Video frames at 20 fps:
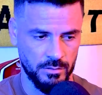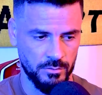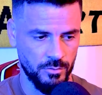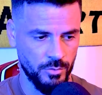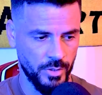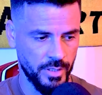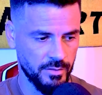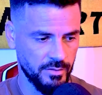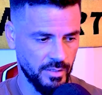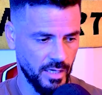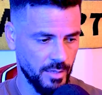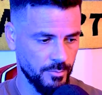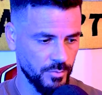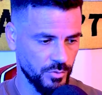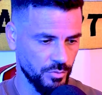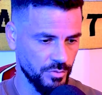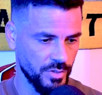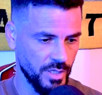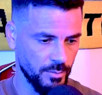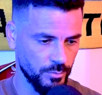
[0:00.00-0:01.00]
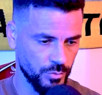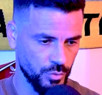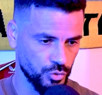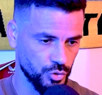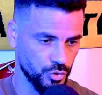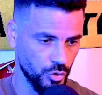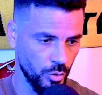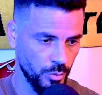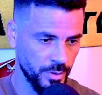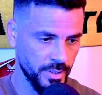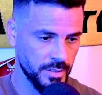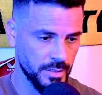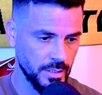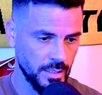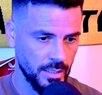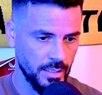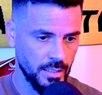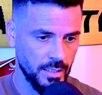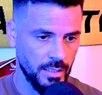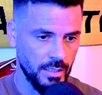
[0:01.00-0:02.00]
great time to them to show it.
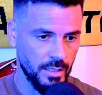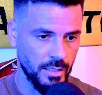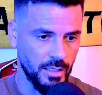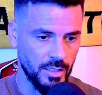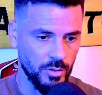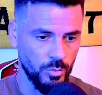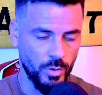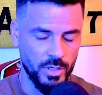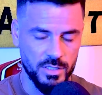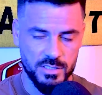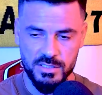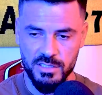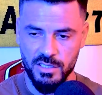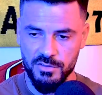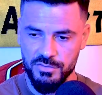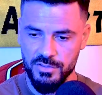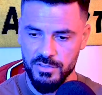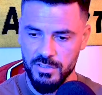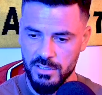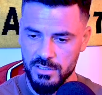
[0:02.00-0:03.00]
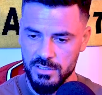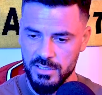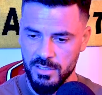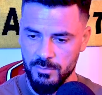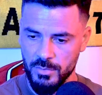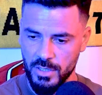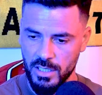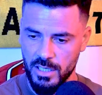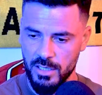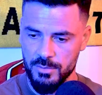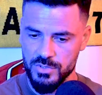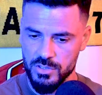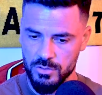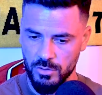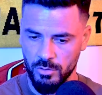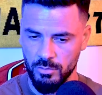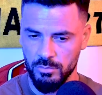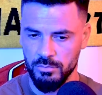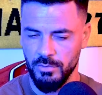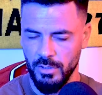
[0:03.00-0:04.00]
And once the feeder team comes,
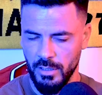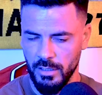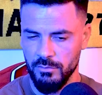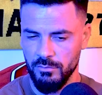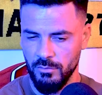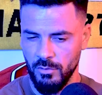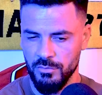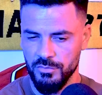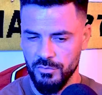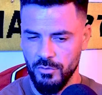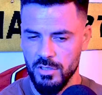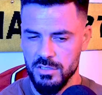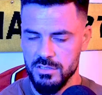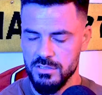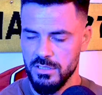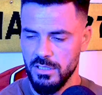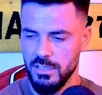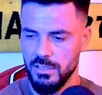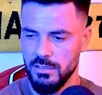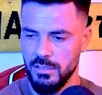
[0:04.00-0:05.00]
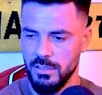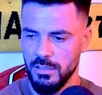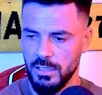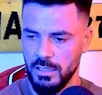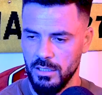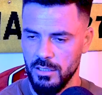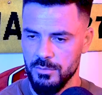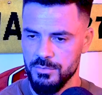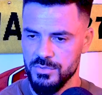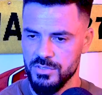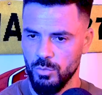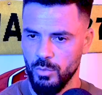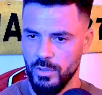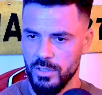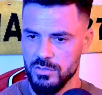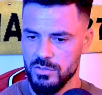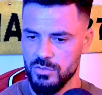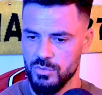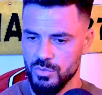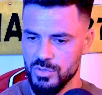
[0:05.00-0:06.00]
so of course the clubs
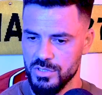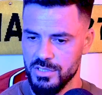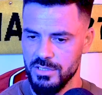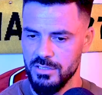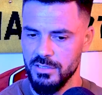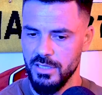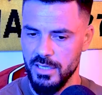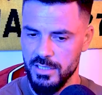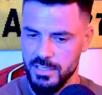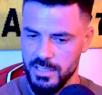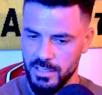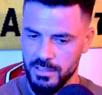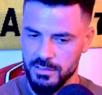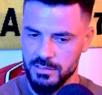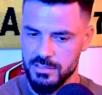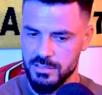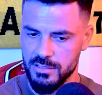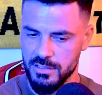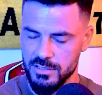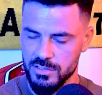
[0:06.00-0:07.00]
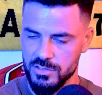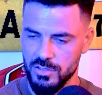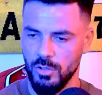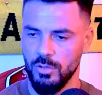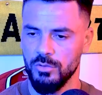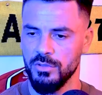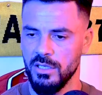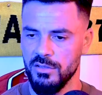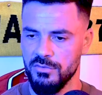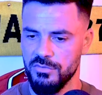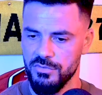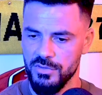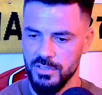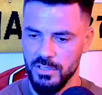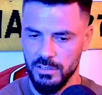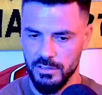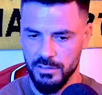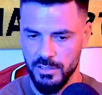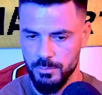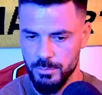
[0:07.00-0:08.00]
wants to see the youngsters, how they
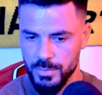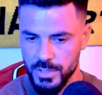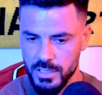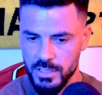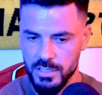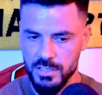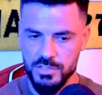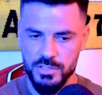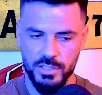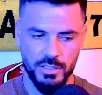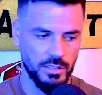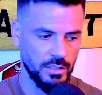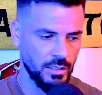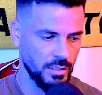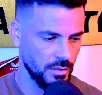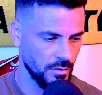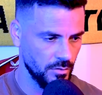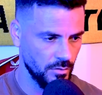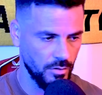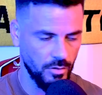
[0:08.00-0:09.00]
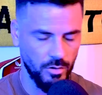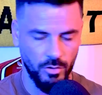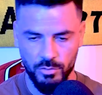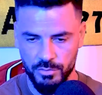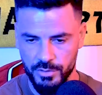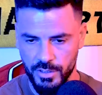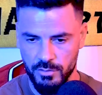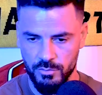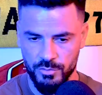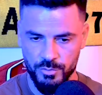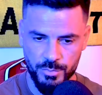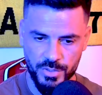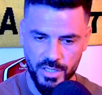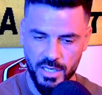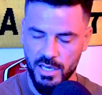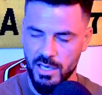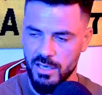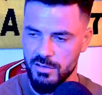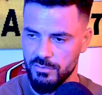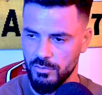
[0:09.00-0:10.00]
feel in the pitch, and how they will
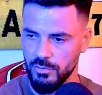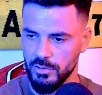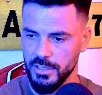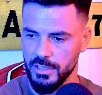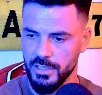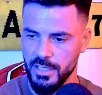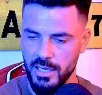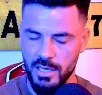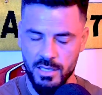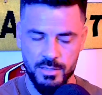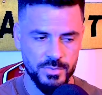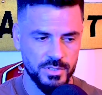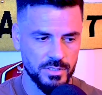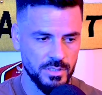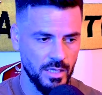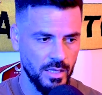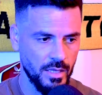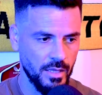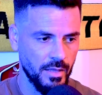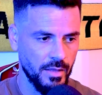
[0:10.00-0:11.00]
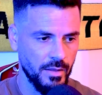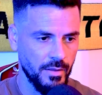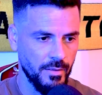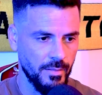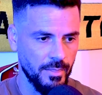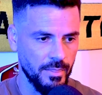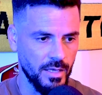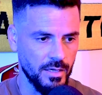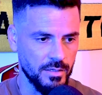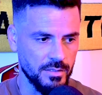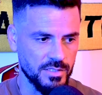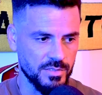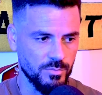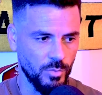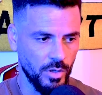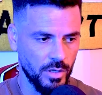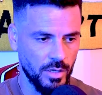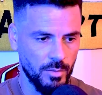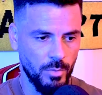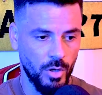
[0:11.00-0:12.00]
behave on the games. Then it's
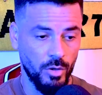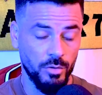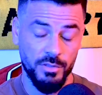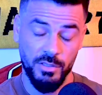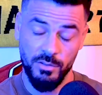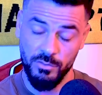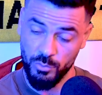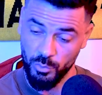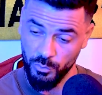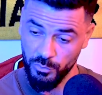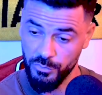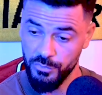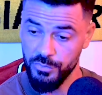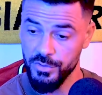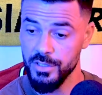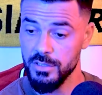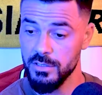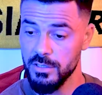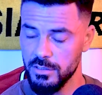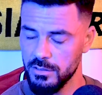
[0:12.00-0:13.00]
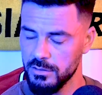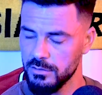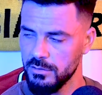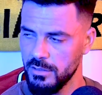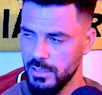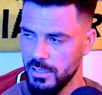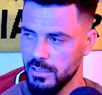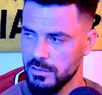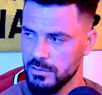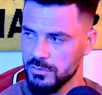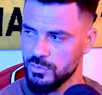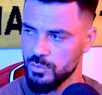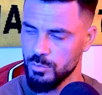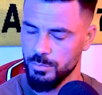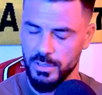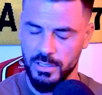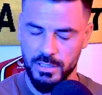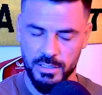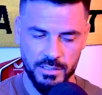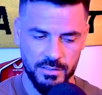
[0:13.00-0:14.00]
more about to feeder their
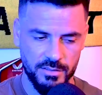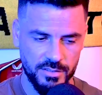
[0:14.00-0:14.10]
Super League